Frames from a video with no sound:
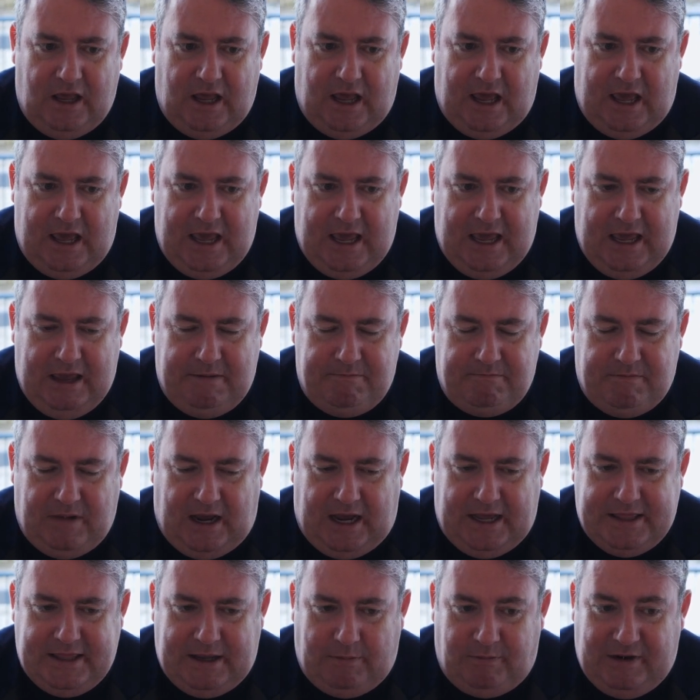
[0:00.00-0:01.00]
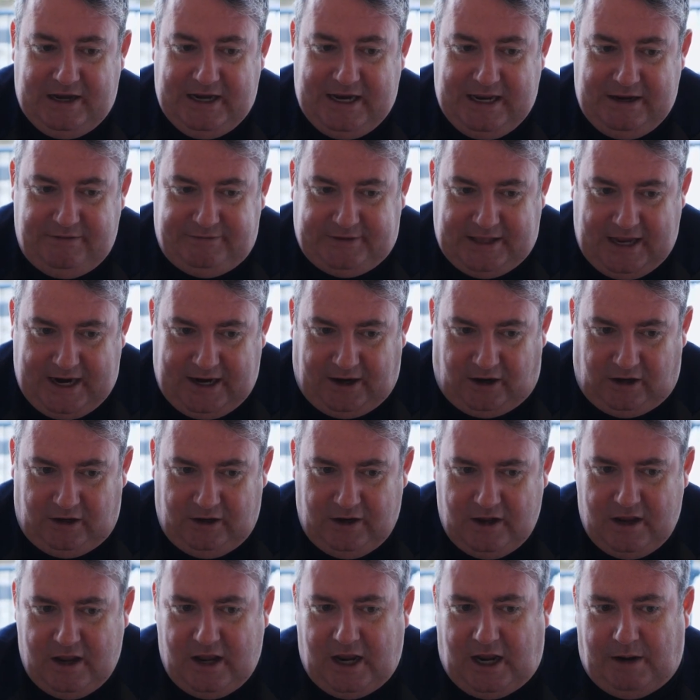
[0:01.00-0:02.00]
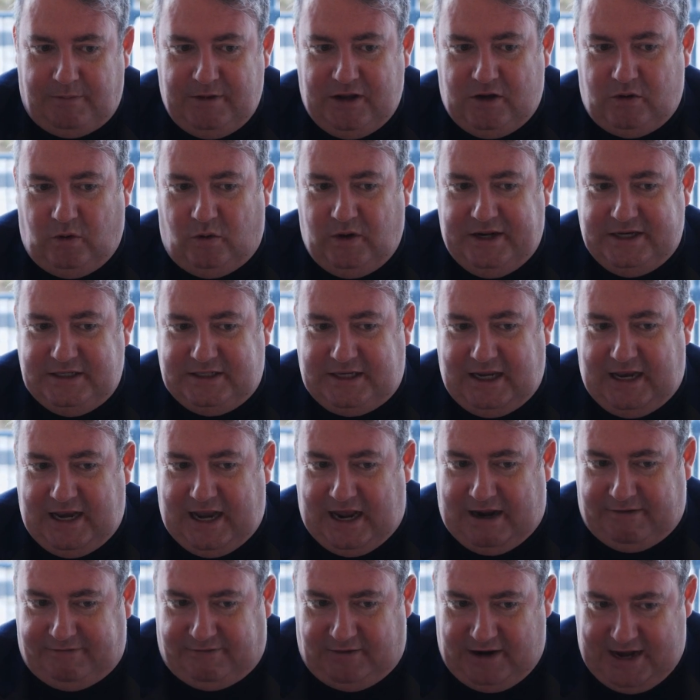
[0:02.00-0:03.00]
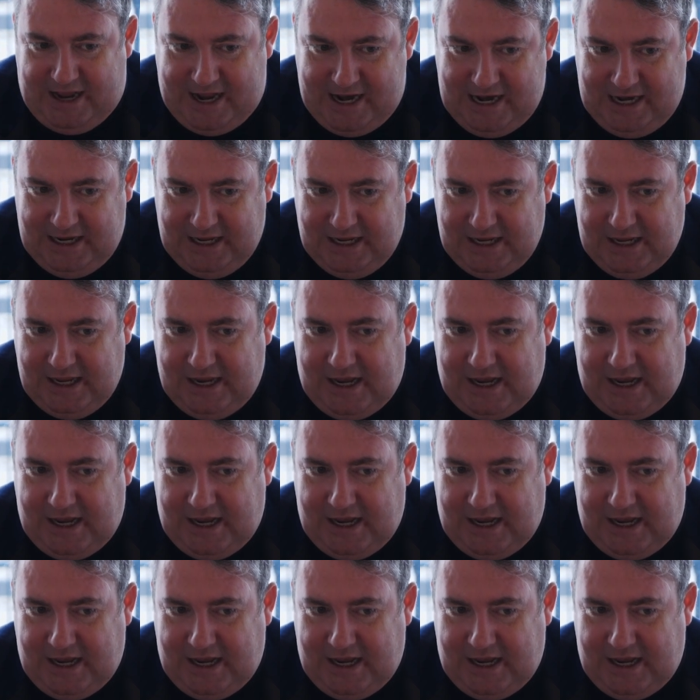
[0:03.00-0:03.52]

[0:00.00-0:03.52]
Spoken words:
And then we leave there and we go into La Fernelle.